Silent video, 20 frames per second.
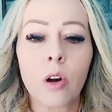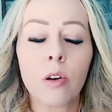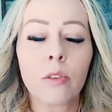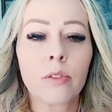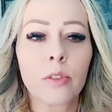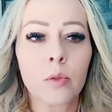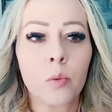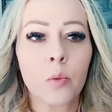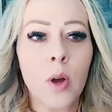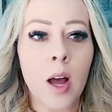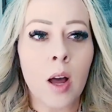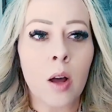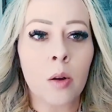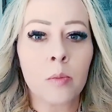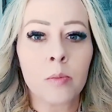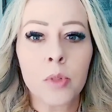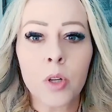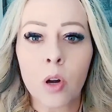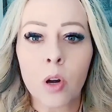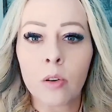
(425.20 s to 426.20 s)

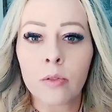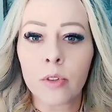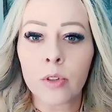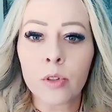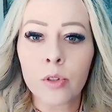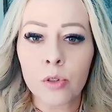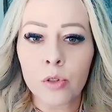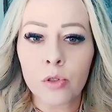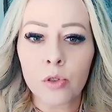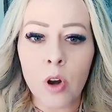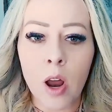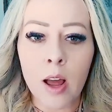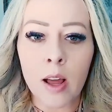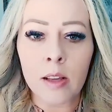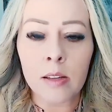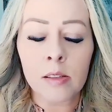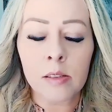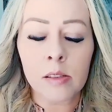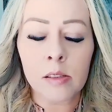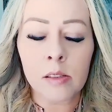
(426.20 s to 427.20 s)
overwhelmed,
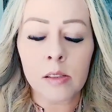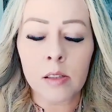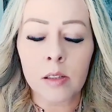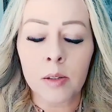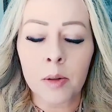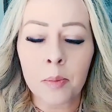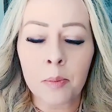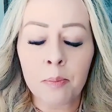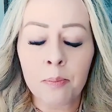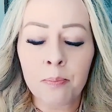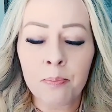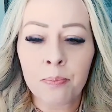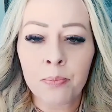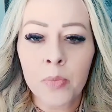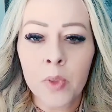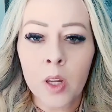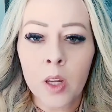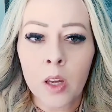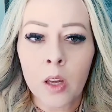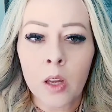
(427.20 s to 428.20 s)
overstressed,
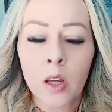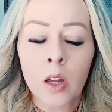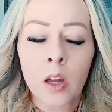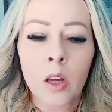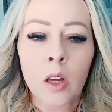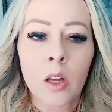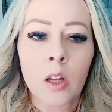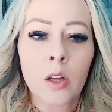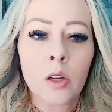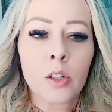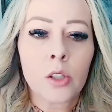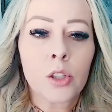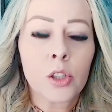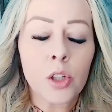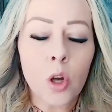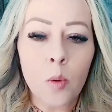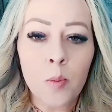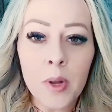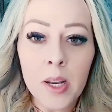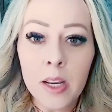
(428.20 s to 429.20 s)

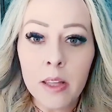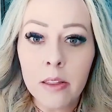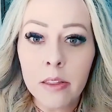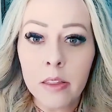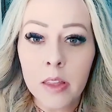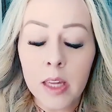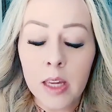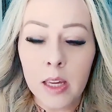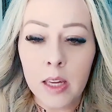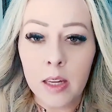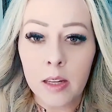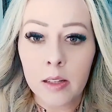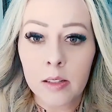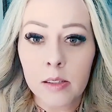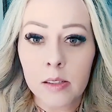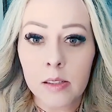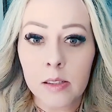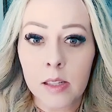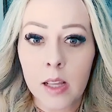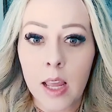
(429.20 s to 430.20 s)
so many
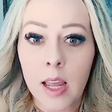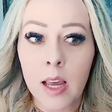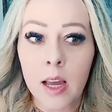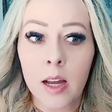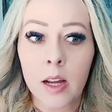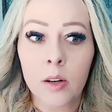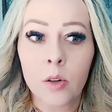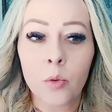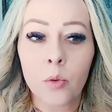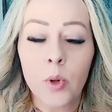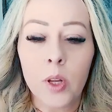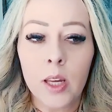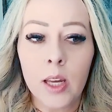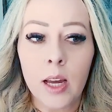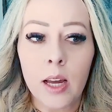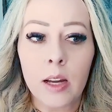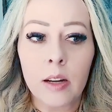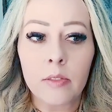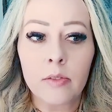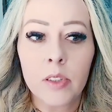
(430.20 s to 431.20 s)
things, and we
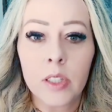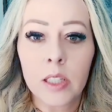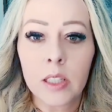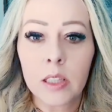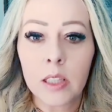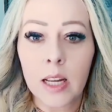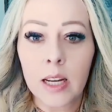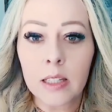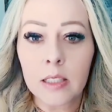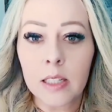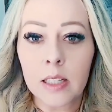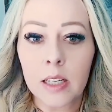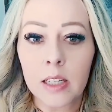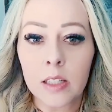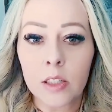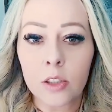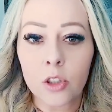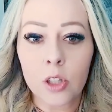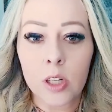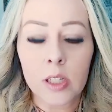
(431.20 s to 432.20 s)
have
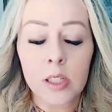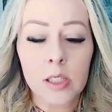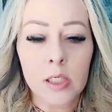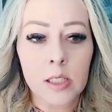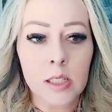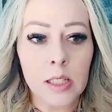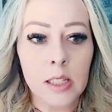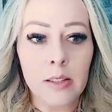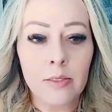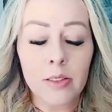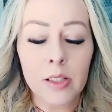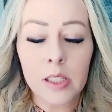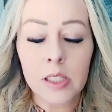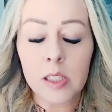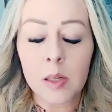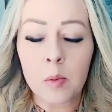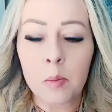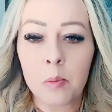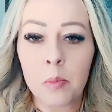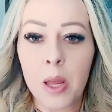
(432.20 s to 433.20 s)
neglected just even
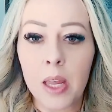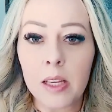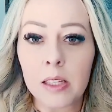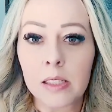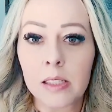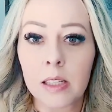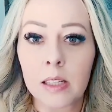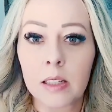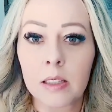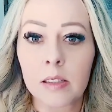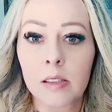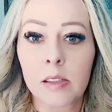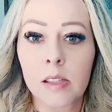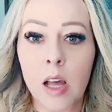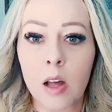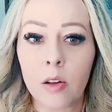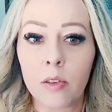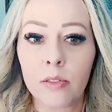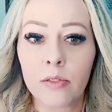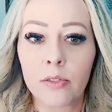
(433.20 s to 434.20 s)
some basic
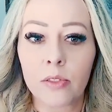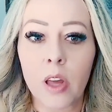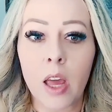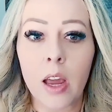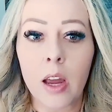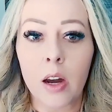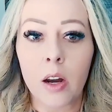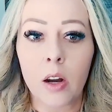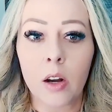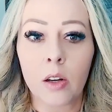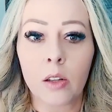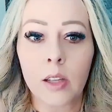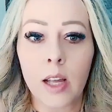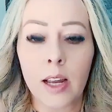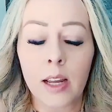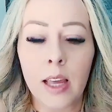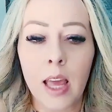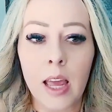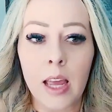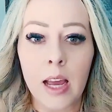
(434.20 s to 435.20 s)
self-care.
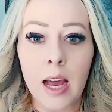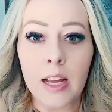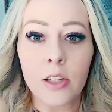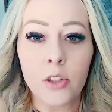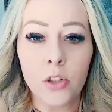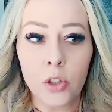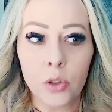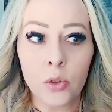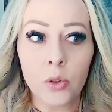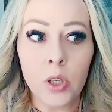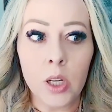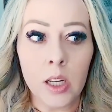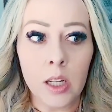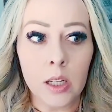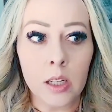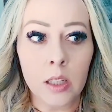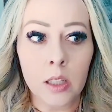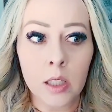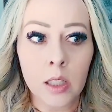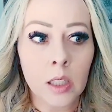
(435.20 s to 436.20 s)
Like, hey, I do
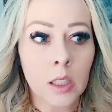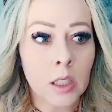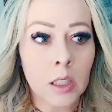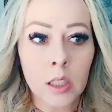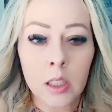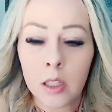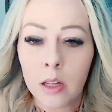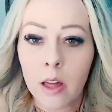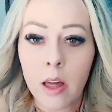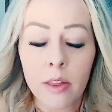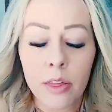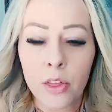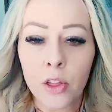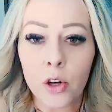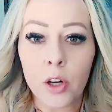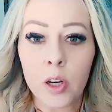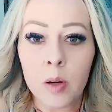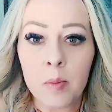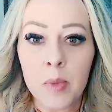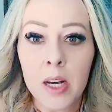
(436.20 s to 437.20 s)
need a
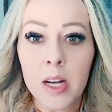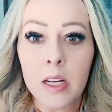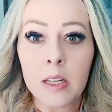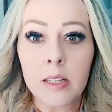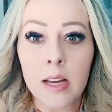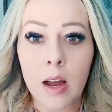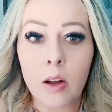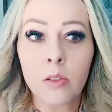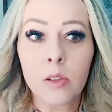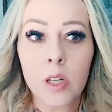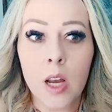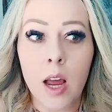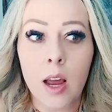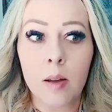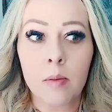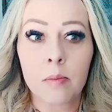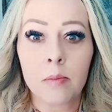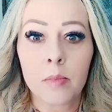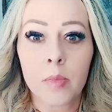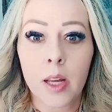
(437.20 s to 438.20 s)
30-minute
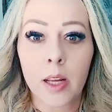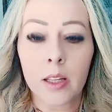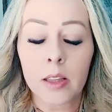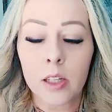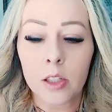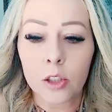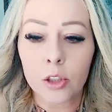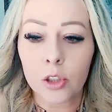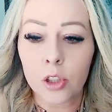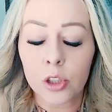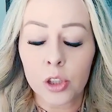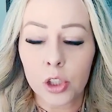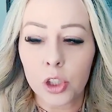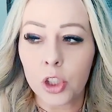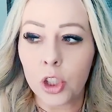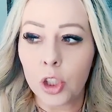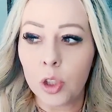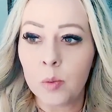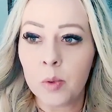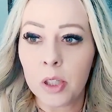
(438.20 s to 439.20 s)
downtime. Like, there's just
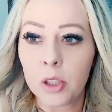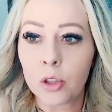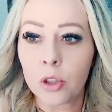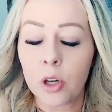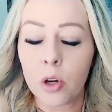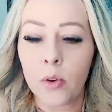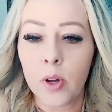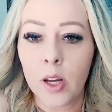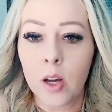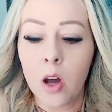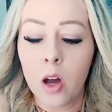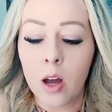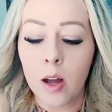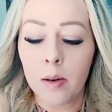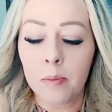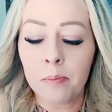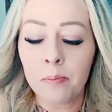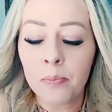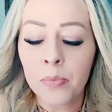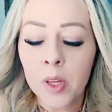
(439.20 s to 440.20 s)
too much going
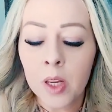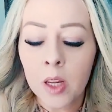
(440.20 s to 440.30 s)
on.